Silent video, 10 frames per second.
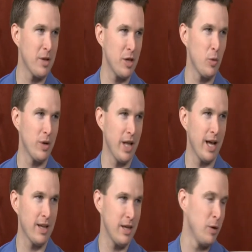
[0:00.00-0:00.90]
and
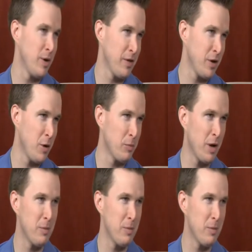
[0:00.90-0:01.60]
you'd hit the home run,